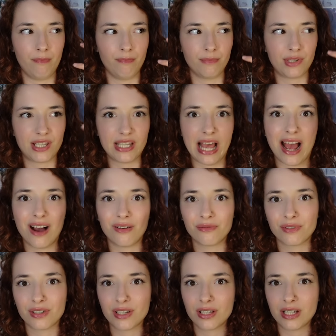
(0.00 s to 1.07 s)

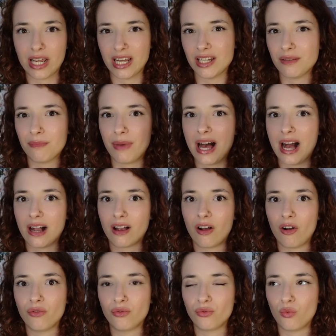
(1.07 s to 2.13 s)
sound in the back
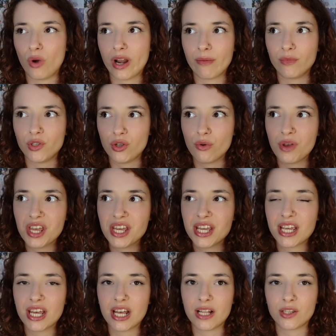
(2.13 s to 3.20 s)
of what I'm
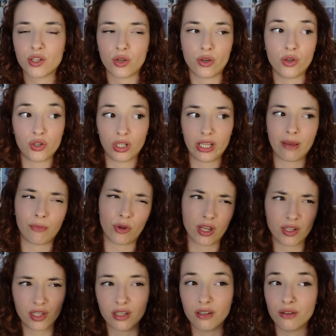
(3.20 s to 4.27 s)
doing. And so usually I'm going
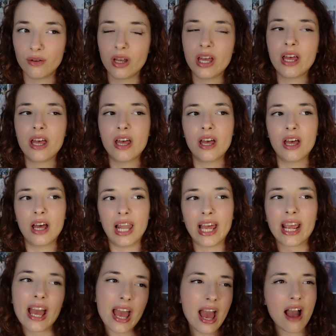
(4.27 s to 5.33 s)
to,
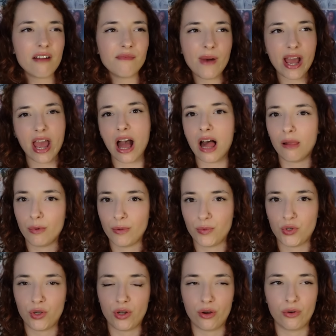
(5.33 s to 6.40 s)
like, I have my albums,
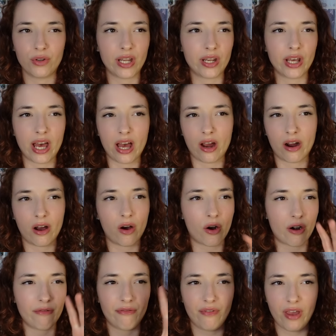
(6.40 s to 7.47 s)
you know, that
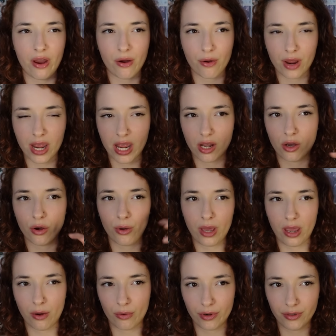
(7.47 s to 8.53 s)
are very
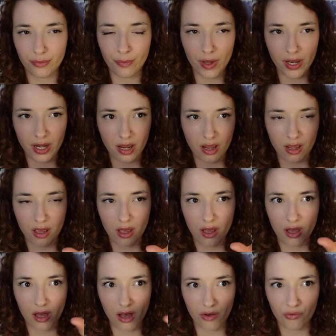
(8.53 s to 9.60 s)
coherent body
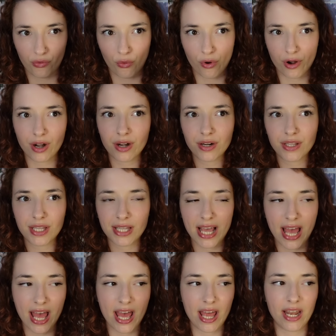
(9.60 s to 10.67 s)
of works.
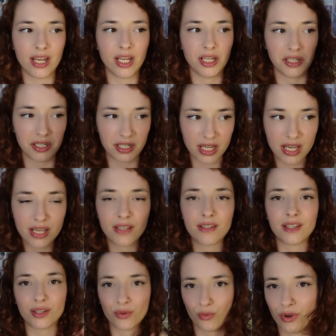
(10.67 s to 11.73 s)
And this
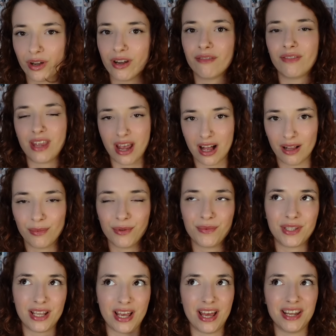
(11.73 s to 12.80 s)
is one of the albums
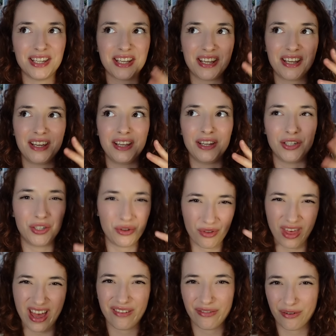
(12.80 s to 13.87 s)
that do
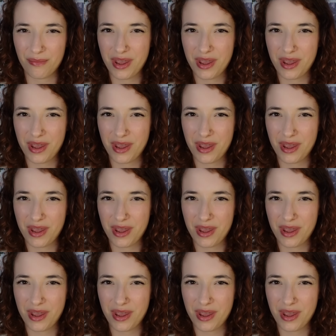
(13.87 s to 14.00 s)
that for